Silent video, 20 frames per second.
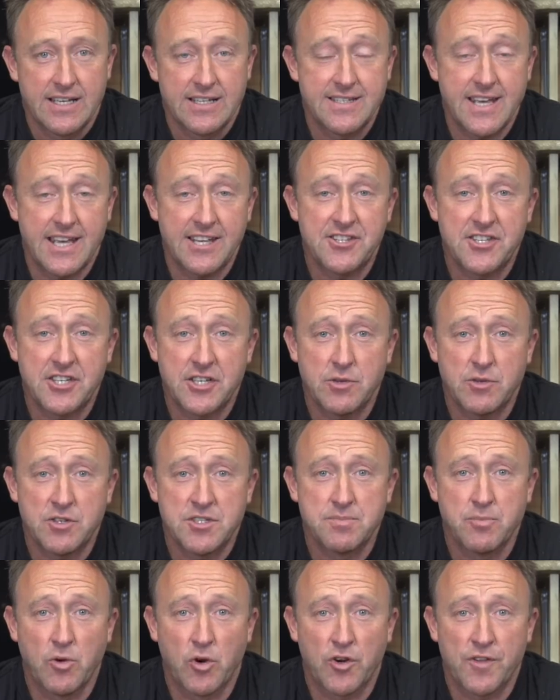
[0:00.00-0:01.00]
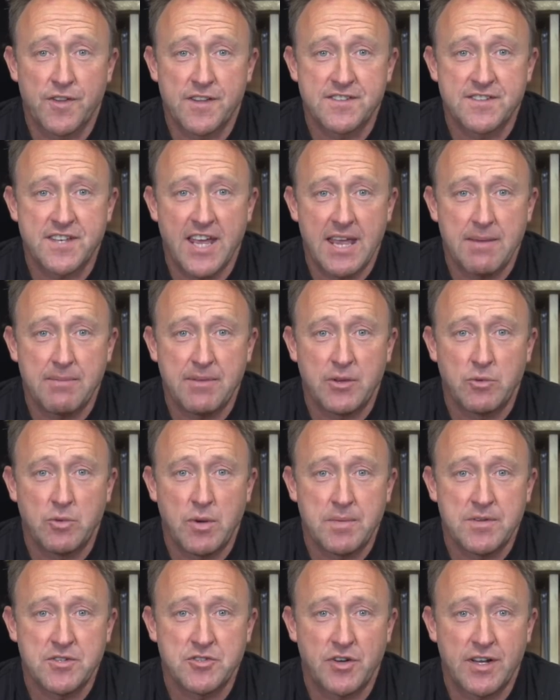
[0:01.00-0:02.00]
Day two was more of the same in the
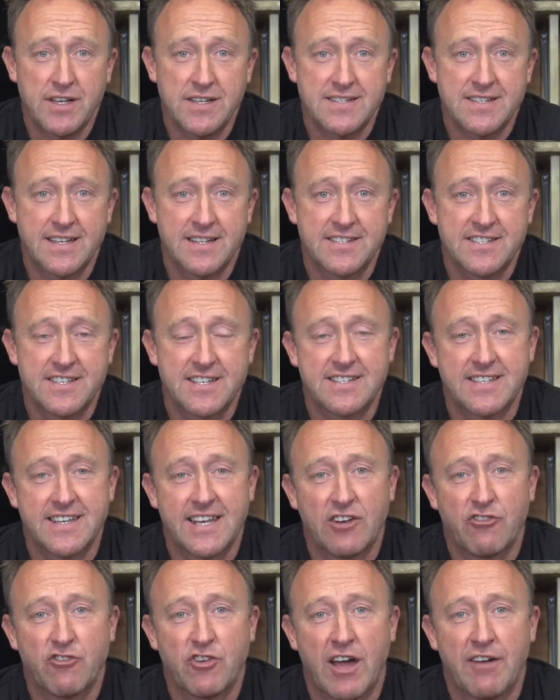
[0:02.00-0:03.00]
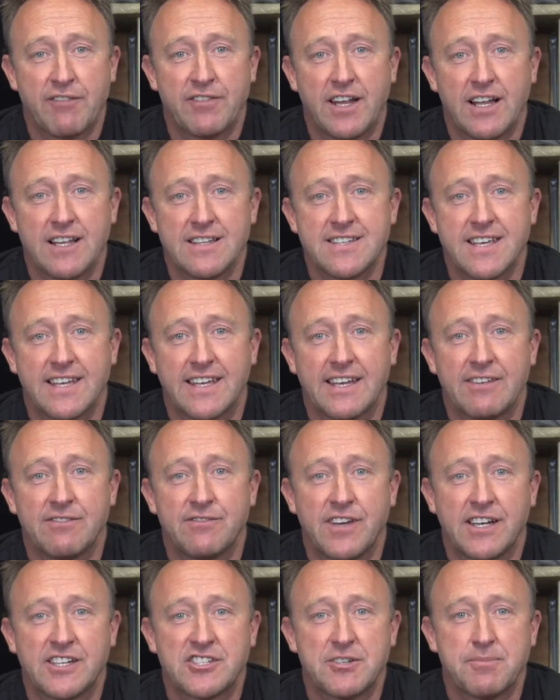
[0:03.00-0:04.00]
women's race, and Cecile Ravanel taking
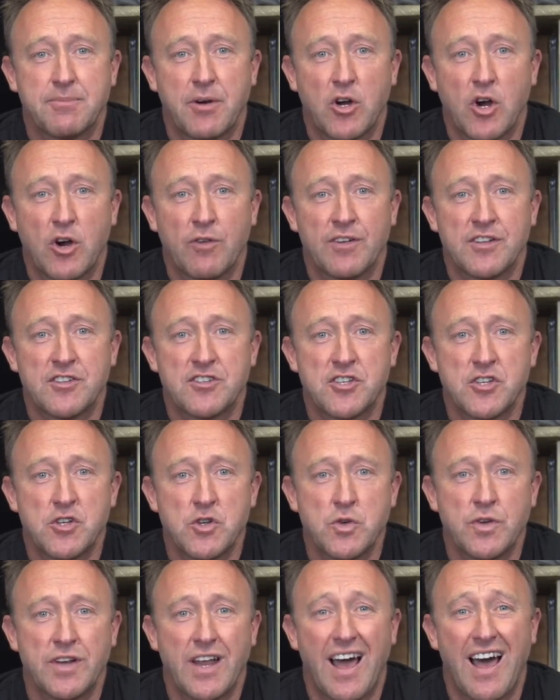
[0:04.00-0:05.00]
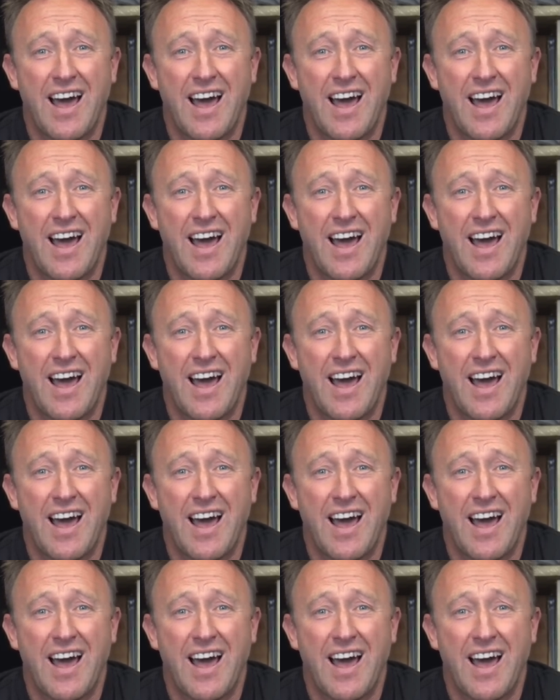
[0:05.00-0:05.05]
victory by over two and a